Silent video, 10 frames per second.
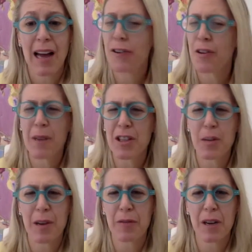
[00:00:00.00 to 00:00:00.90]
I don't know much
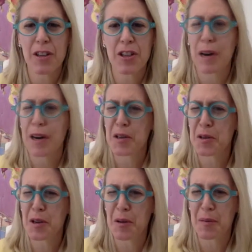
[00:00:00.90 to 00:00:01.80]
about Russia, and what I do
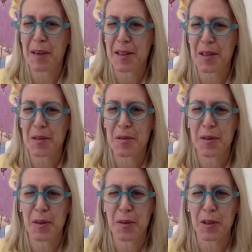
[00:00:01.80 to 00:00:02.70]
know I'm not so
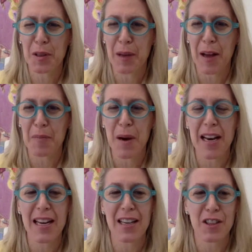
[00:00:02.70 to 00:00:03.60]
thrilled about,
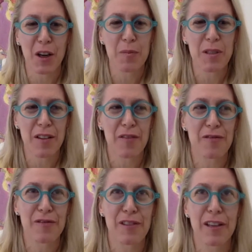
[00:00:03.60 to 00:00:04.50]
but in terms of,
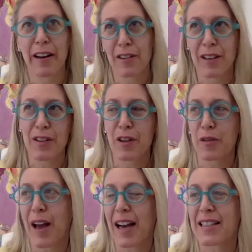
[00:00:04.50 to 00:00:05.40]
you know, even
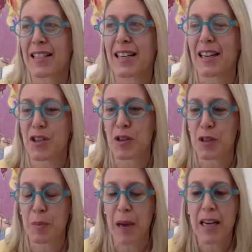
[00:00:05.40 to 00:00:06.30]
their vaccine
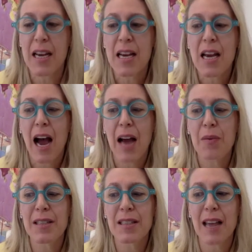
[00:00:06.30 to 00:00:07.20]
issues. But I
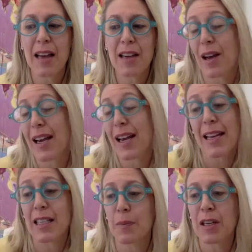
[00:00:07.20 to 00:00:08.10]
would say, so I
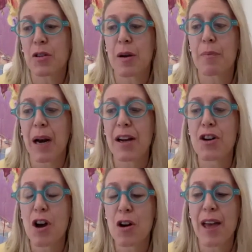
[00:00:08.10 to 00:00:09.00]
can't speak to it, but I
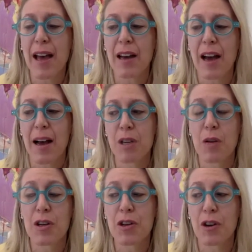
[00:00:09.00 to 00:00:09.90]
know that, you know,
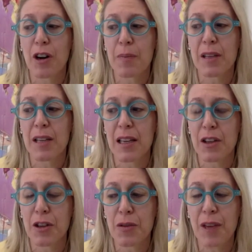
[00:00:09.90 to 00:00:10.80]
in Europe and the E
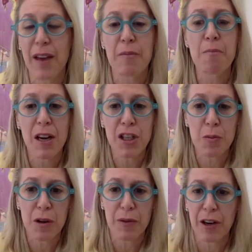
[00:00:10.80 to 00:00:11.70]
U, they have a much
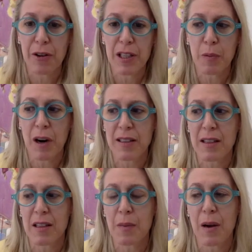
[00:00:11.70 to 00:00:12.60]
more rigorous
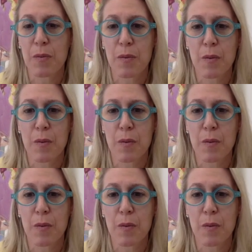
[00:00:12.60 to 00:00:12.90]
process by,